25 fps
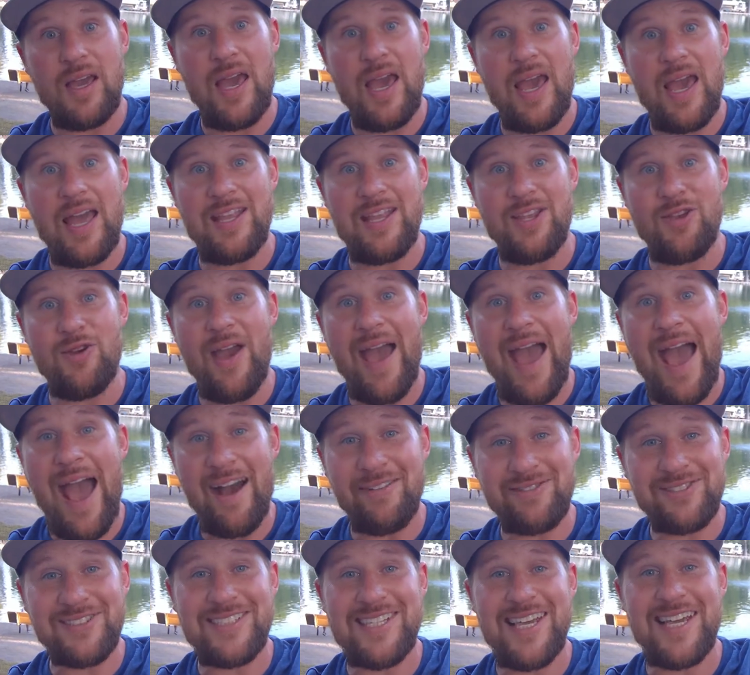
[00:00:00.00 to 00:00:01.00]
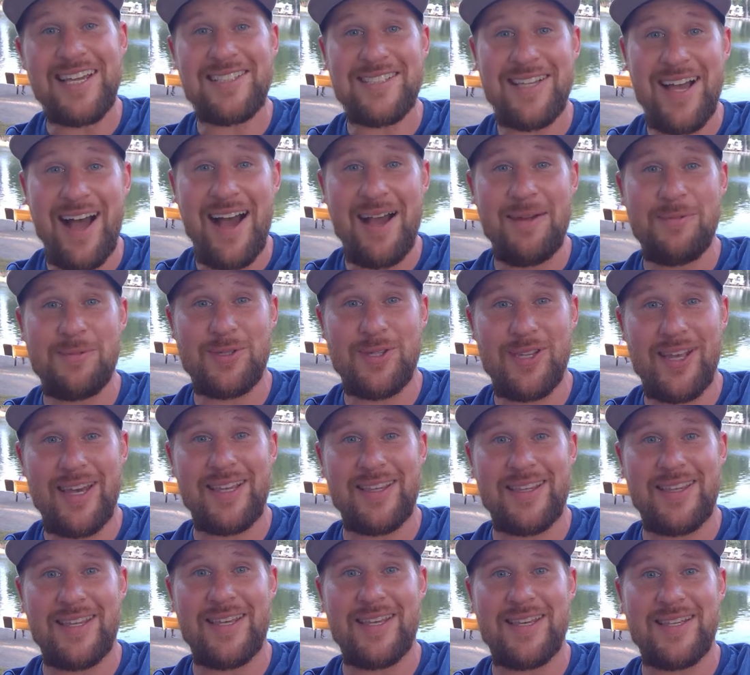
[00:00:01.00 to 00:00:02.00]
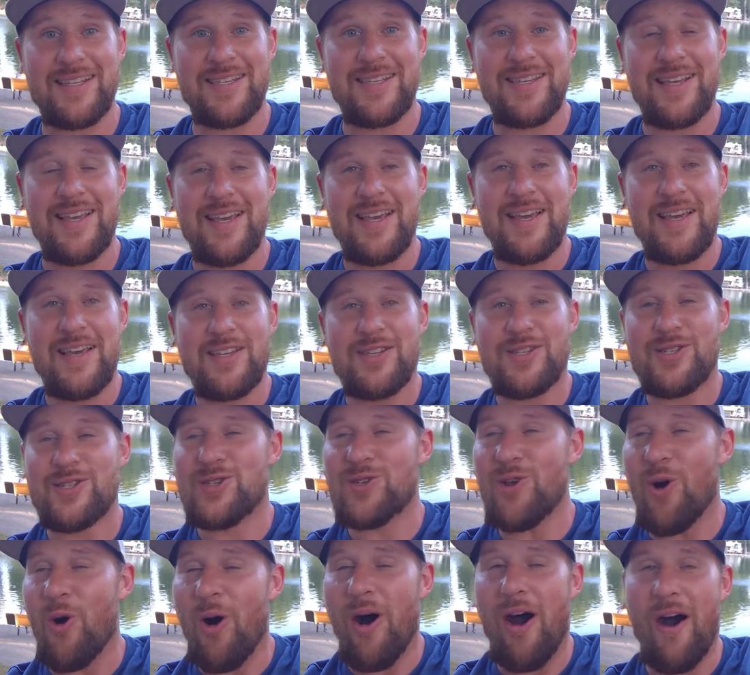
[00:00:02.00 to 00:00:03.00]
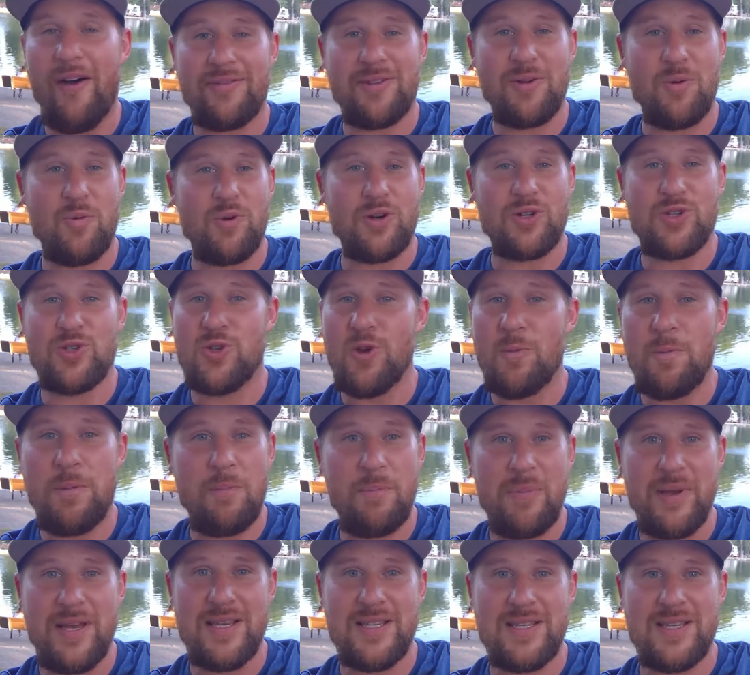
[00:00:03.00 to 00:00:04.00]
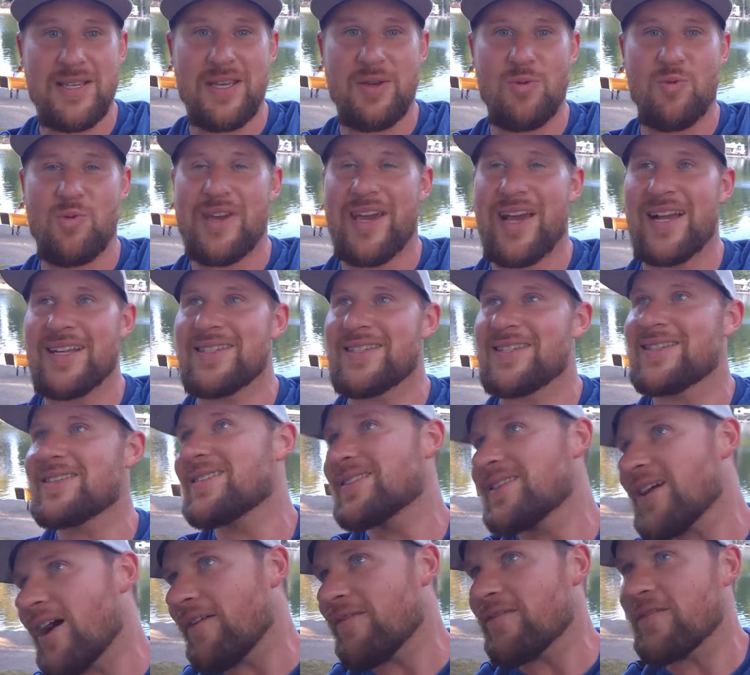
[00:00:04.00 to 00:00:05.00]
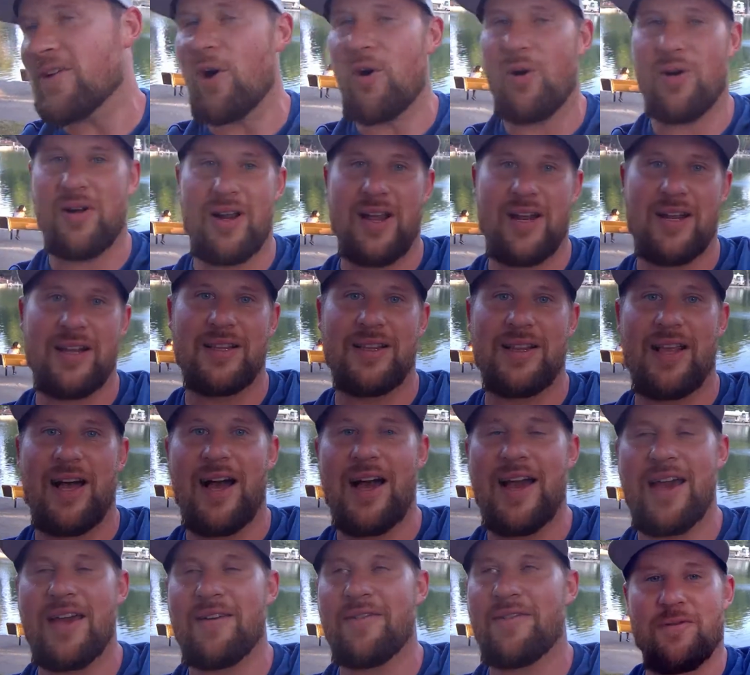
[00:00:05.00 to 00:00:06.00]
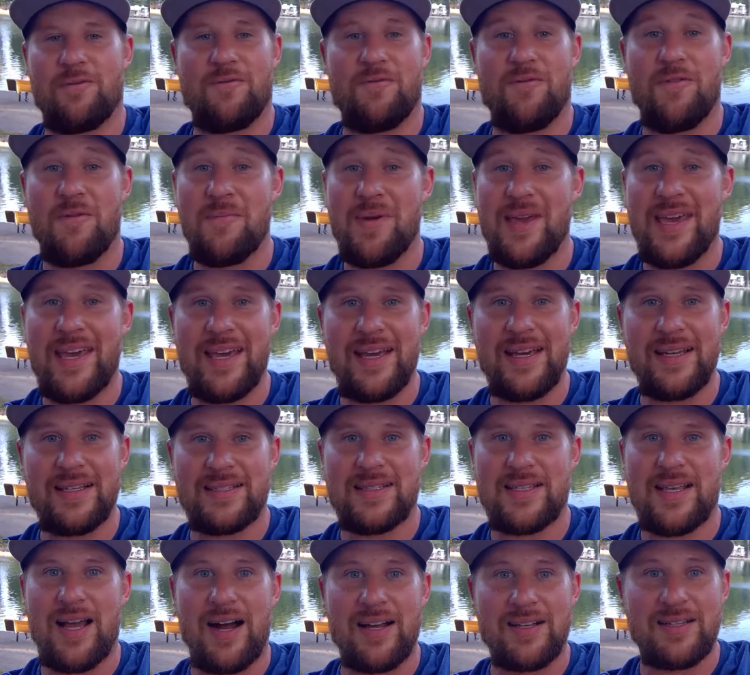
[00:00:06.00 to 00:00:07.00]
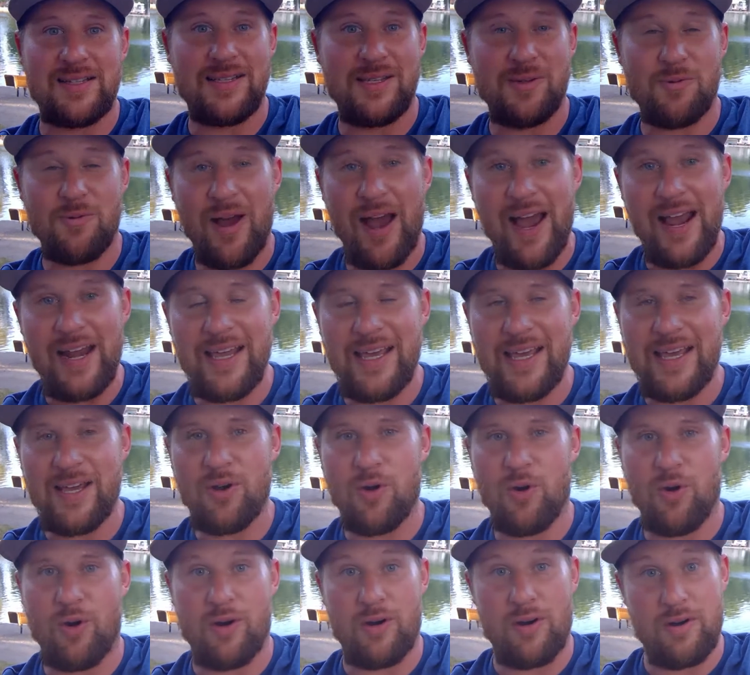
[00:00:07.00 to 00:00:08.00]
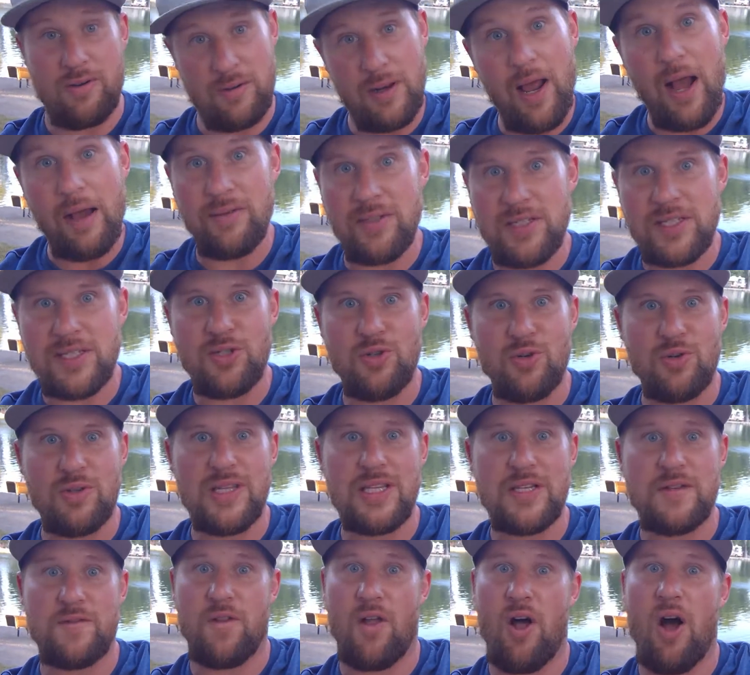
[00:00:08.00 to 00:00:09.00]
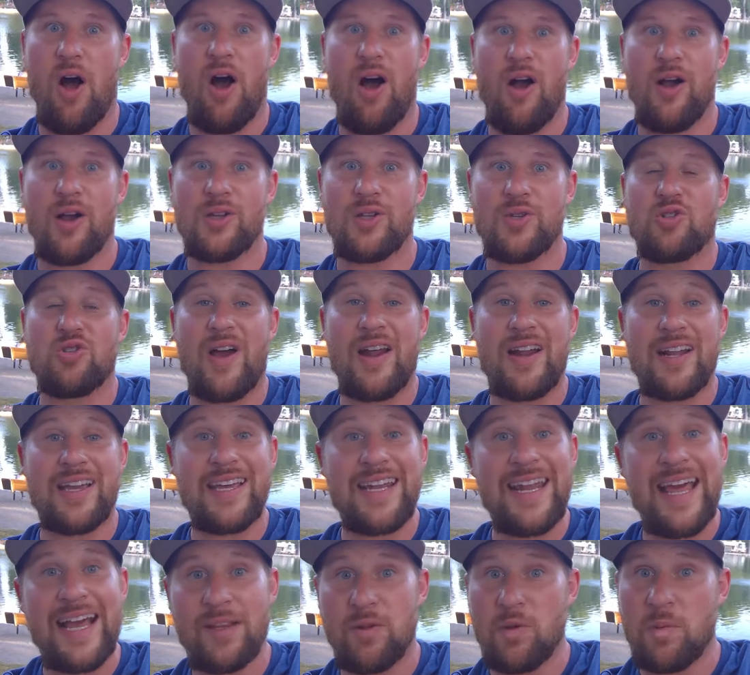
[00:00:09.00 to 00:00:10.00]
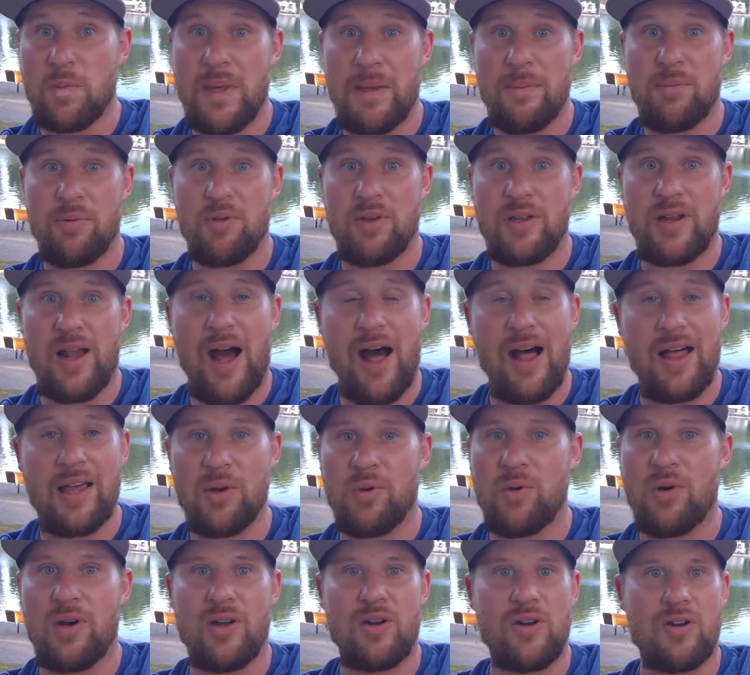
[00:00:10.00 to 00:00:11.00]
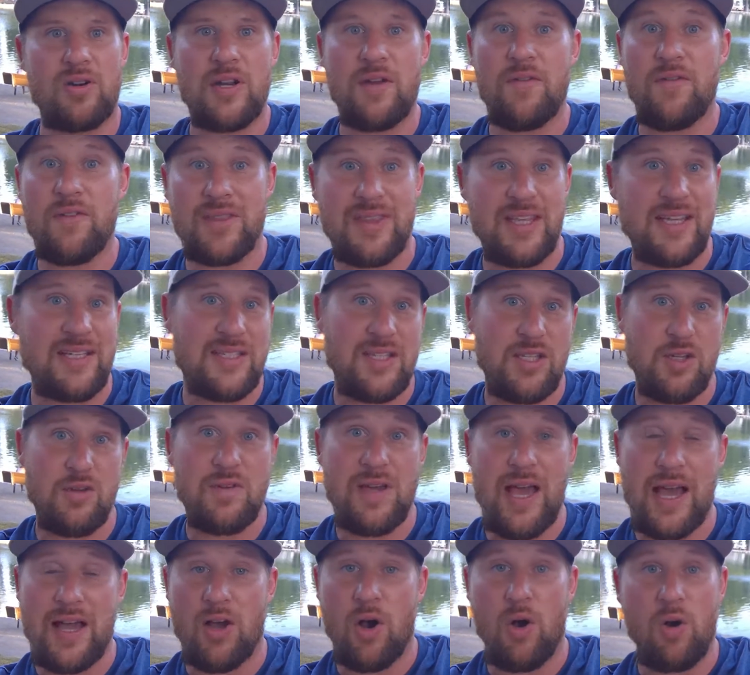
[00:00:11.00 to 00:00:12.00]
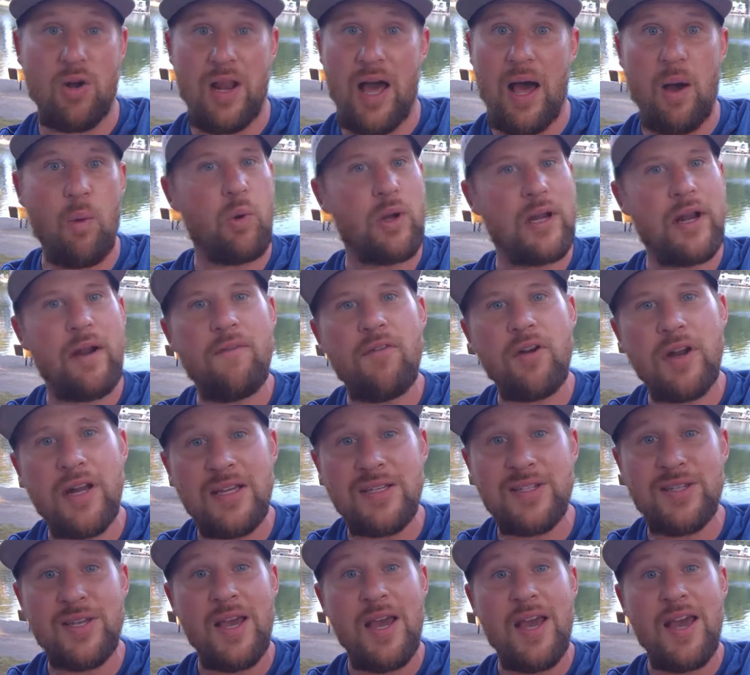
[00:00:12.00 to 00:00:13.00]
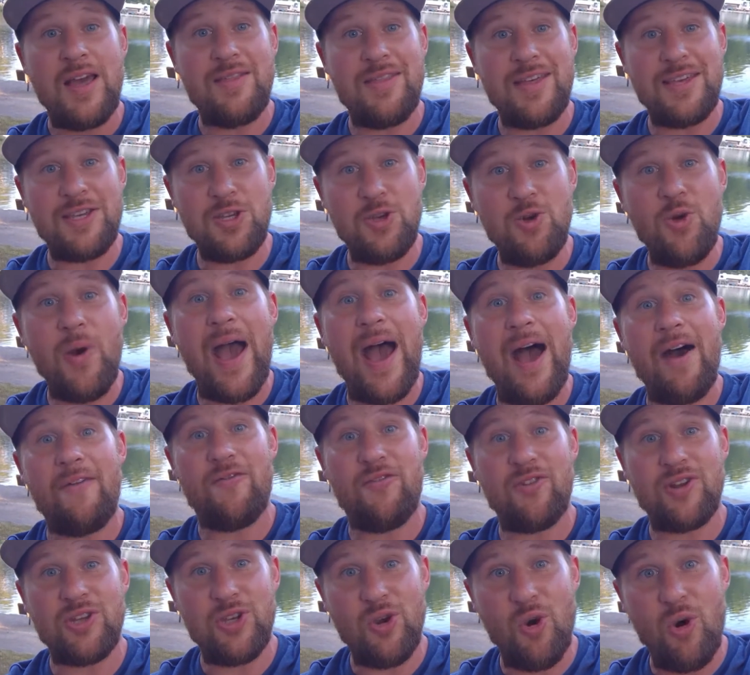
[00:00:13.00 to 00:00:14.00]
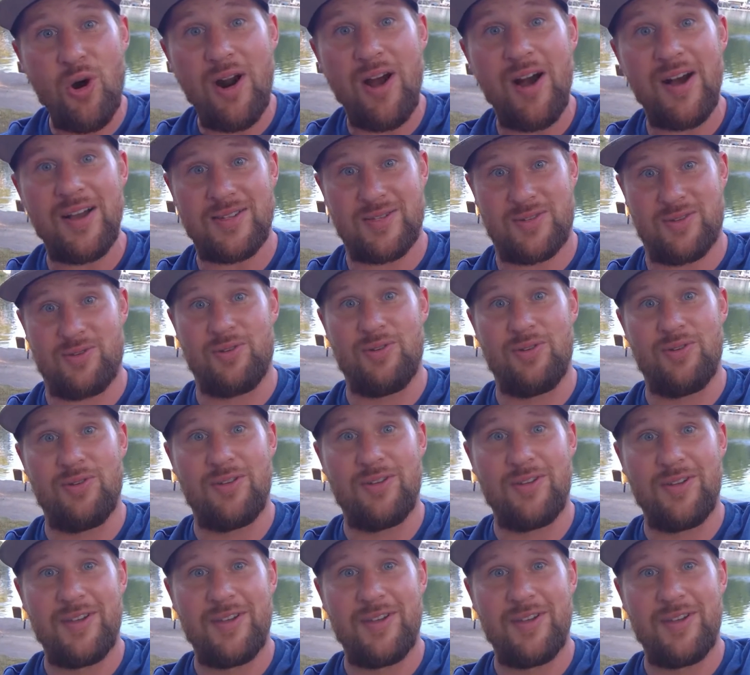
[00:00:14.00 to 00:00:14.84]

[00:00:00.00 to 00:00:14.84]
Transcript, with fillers: And you have to take times like this. So often we're super busy. We got stuff going on in life. For me, it's constantly writing, or obviously doing these vlogs, trying to connect with people in Hollywood, or different things that you got going on. Whatever it is that you have for your hustle,